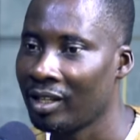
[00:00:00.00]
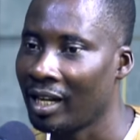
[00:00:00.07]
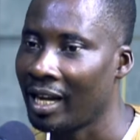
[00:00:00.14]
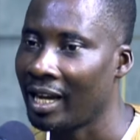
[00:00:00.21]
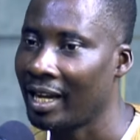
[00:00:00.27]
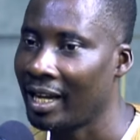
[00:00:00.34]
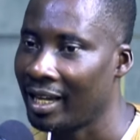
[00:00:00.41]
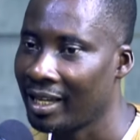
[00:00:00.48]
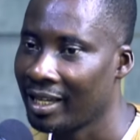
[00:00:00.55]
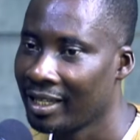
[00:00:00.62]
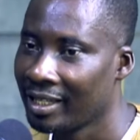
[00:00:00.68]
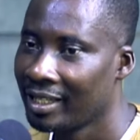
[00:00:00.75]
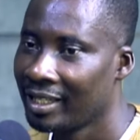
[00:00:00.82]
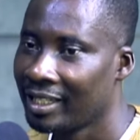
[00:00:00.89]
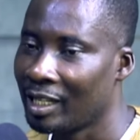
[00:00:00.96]
aha
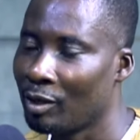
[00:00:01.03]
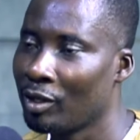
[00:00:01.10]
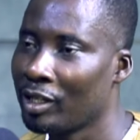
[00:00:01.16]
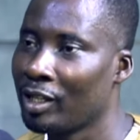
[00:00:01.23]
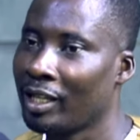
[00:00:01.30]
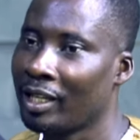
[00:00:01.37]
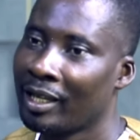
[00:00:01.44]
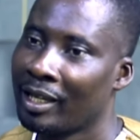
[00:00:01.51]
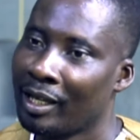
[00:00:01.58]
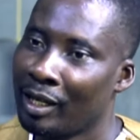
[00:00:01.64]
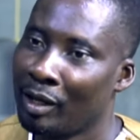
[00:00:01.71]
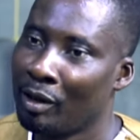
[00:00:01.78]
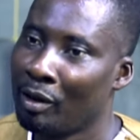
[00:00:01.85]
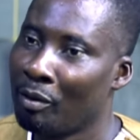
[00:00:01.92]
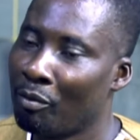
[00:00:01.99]
na we de
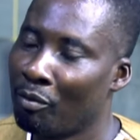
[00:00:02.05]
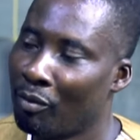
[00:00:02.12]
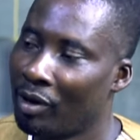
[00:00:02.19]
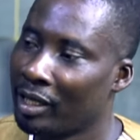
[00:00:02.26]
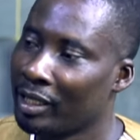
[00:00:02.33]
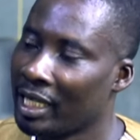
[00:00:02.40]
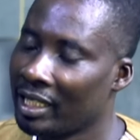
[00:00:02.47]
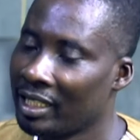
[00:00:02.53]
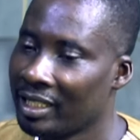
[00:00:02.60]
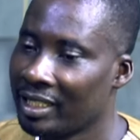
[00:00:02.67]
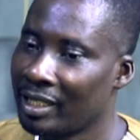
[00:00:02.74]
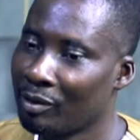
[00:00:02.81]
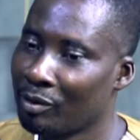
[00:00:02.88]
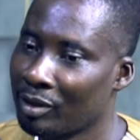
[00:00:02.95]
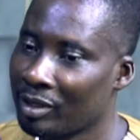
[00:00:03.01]
manya nti
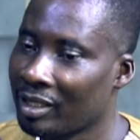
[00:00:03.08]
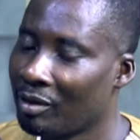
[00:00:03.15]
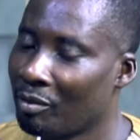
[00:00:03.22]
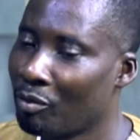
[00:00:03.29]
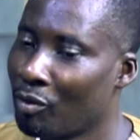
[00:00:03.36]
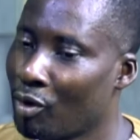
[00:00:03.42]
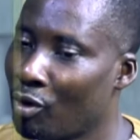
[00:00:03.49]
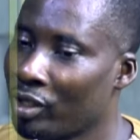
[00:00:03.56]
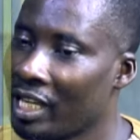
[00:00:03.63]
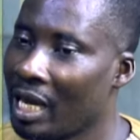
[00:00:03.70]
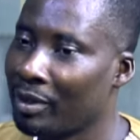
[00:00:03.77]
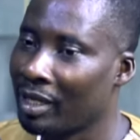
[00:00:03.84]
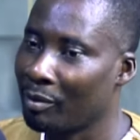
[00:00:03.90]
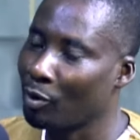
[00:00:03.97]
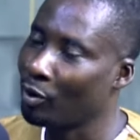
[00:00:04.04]
no nkoja me
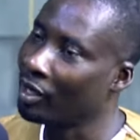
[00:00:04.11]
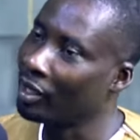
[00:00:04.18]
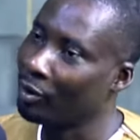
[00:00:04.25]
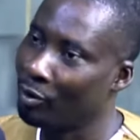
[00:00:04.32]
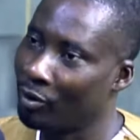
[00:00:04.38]
na menkoya ne ho